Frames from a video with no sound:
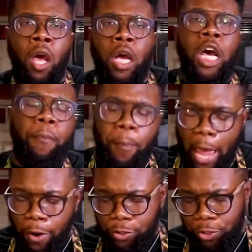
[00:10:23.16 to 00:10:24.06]
cup of
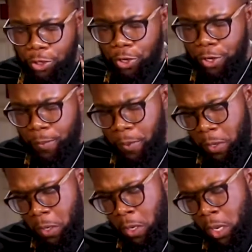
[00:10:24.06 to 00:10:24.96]
powdered sugar,
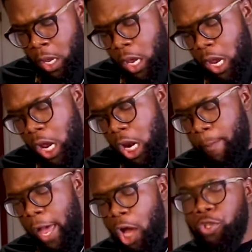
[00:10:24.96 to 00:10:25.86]
and
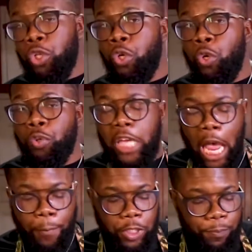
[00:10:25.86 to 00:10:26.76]
about 2
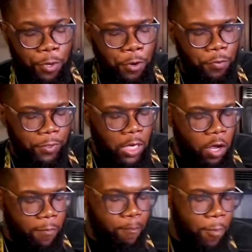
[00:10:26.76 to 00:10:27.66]
tablespoons
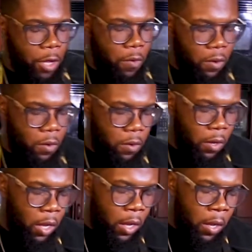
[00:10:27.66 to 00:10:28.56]
of milk,
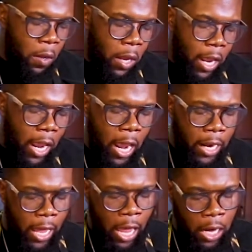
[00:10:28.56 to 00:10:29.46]

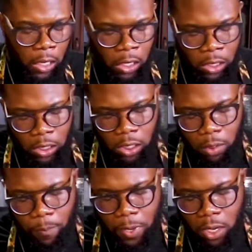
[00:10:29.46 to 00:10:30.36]
and added a
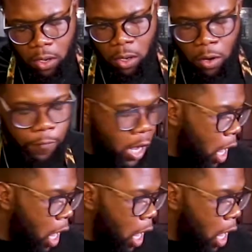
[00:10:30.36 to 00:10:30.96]
little bit of